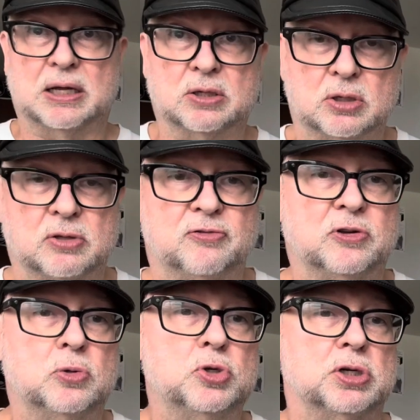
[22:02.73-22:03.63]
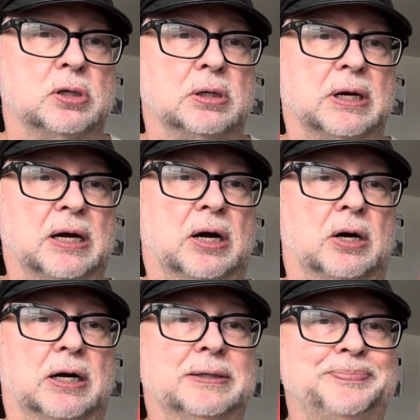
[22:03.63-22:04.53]
into the fusion
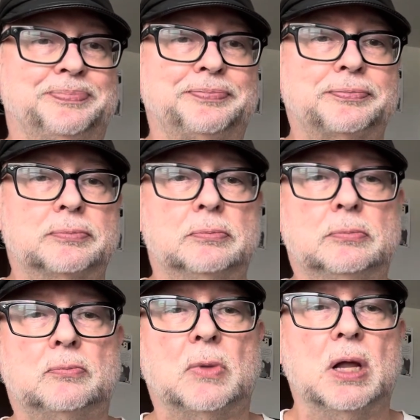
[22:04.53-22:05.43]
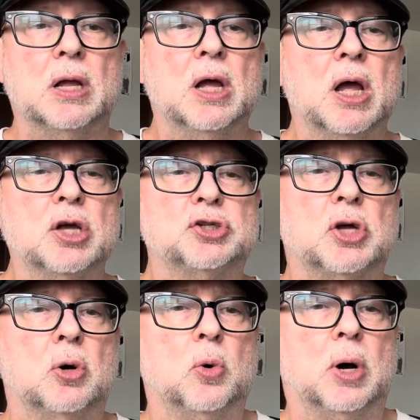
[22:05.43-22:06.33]
era.
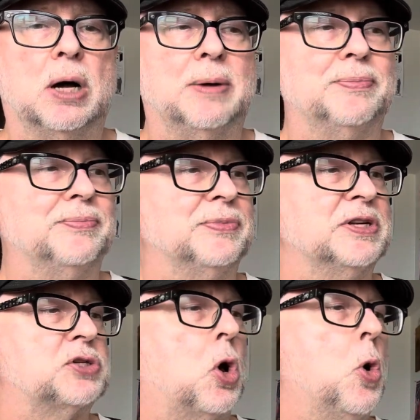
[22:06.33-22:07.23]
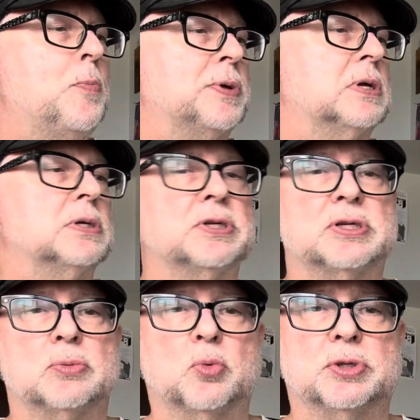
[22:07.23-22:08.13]
So this
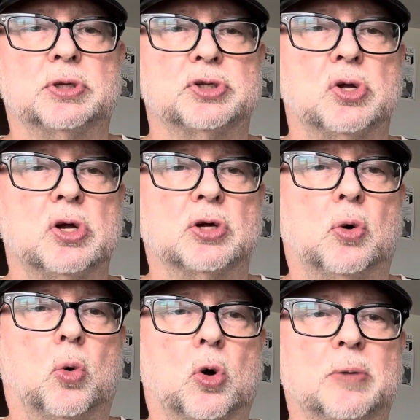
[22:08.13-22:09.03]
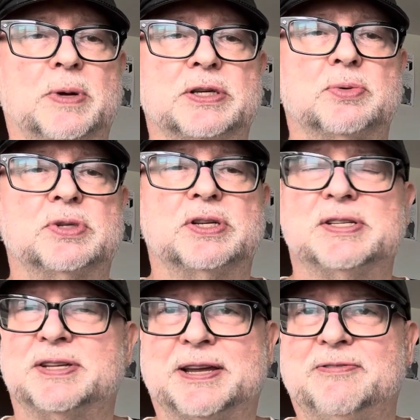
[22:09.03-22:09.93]
opens with the song Orbits, which
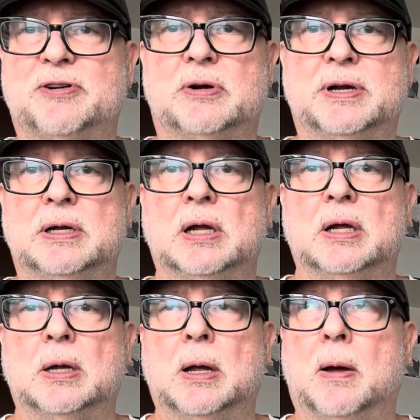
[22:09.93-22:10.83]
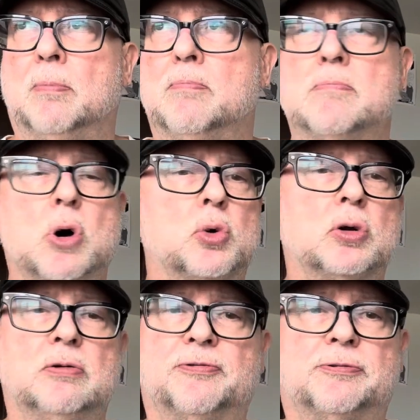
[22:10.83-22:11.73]
is a very
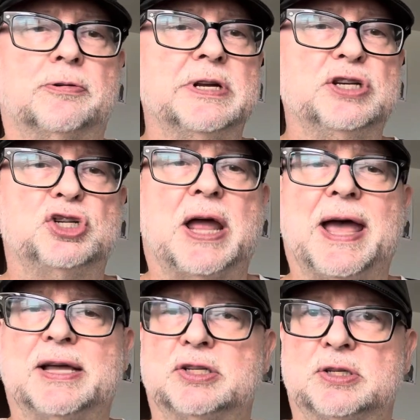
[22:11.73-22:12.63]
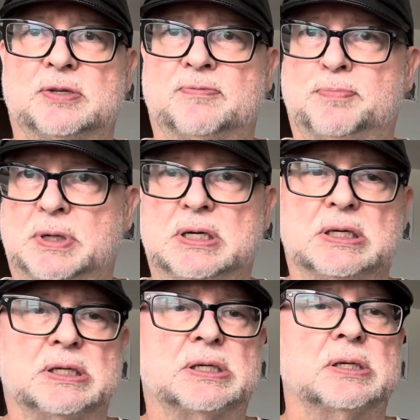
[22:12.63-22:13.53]
modal free jazz
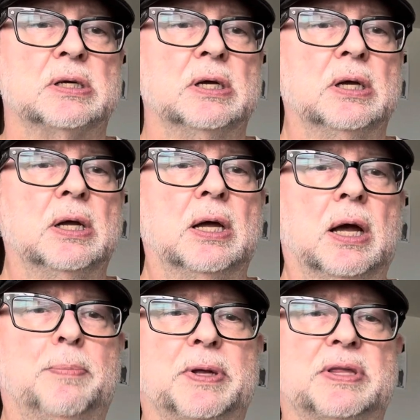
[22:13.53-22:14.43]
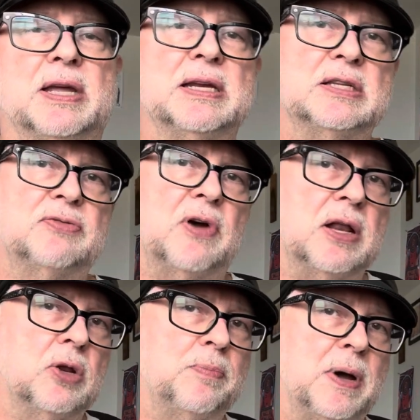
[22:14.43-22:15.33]
piece. But then it's
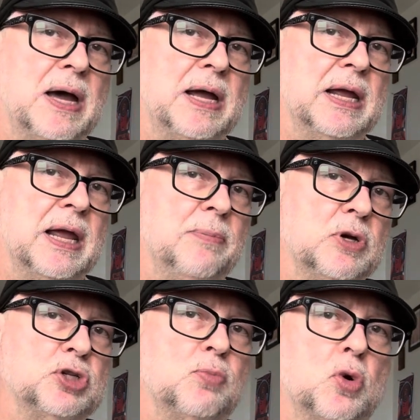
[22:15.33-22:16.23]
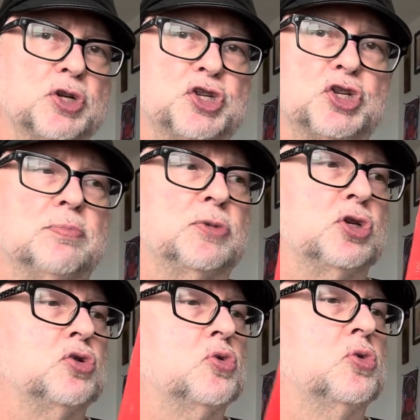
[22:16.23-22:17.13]
followed by a much more
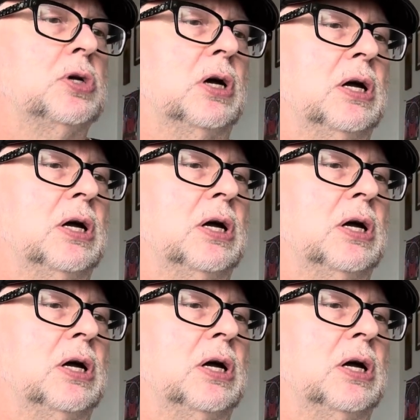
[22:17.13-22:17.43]
subdued